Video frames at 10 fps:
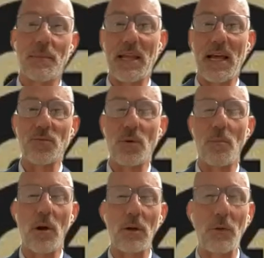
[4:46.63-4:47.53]
I mean, that's
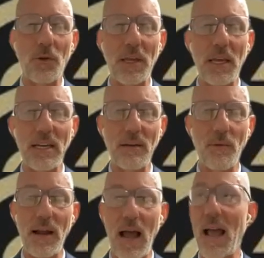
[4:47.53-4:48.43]
what Martin Luther King
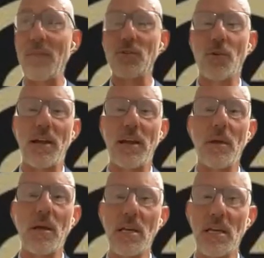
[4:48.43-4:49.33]
did, right? I have a dream.